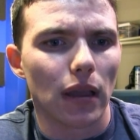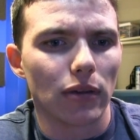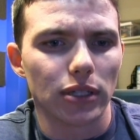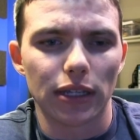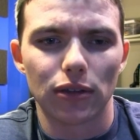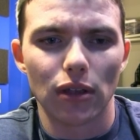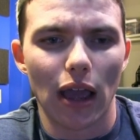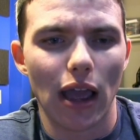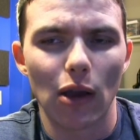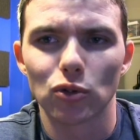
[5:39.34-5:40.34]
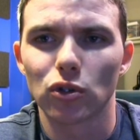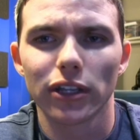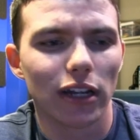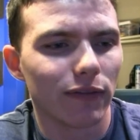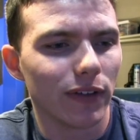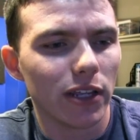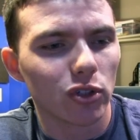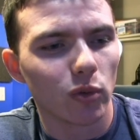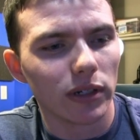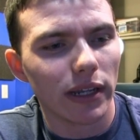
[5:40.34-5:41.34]
was looking at
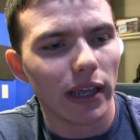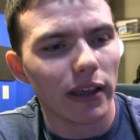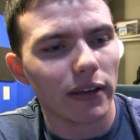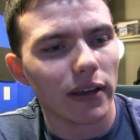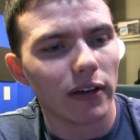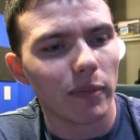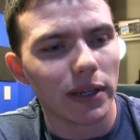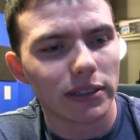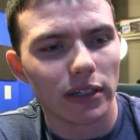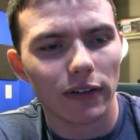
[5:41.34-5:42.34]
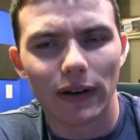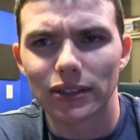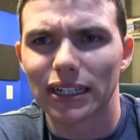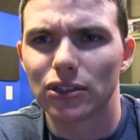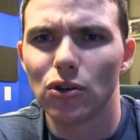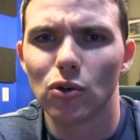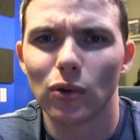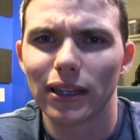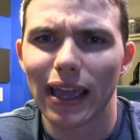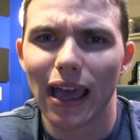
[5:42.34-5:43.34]
videos one day of myself, and I was like, dude,
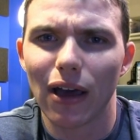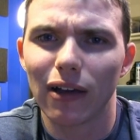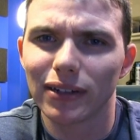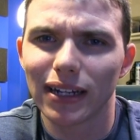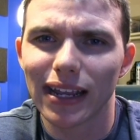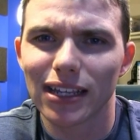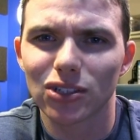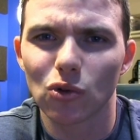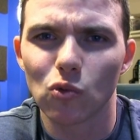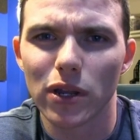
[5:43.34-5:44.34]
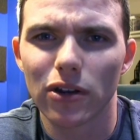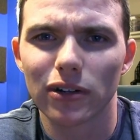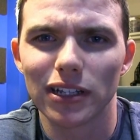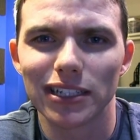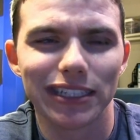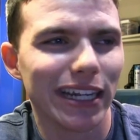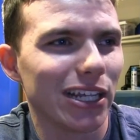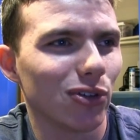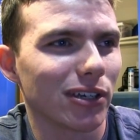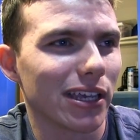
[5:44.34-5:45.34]
what the hell? How did I get so weird and
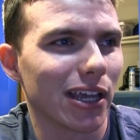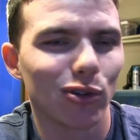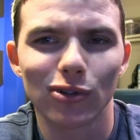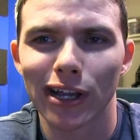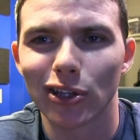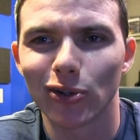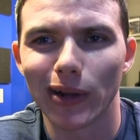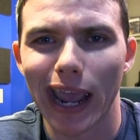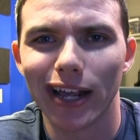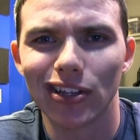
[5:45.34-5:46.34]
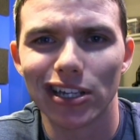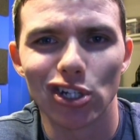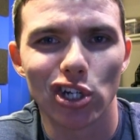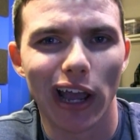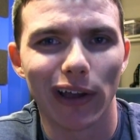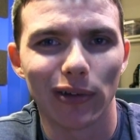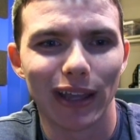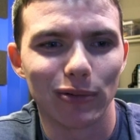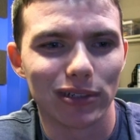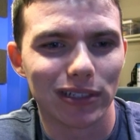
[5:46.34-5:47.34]
skinny looking? I look like a little alien child
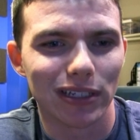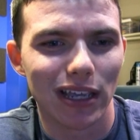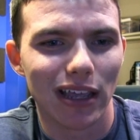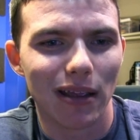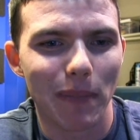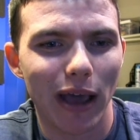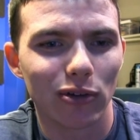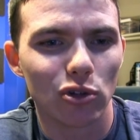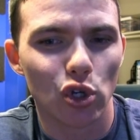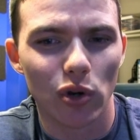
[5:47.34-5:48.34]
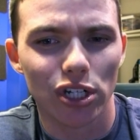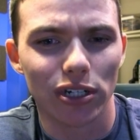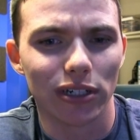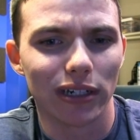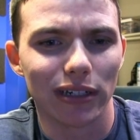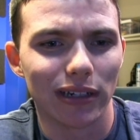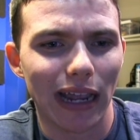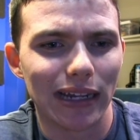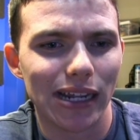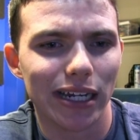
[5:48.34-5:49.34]
that was malnutritioned, and
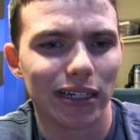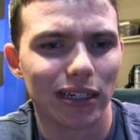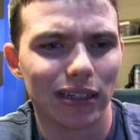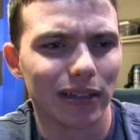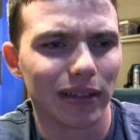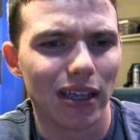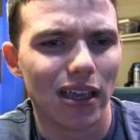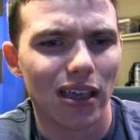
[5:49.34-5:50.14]
I needed to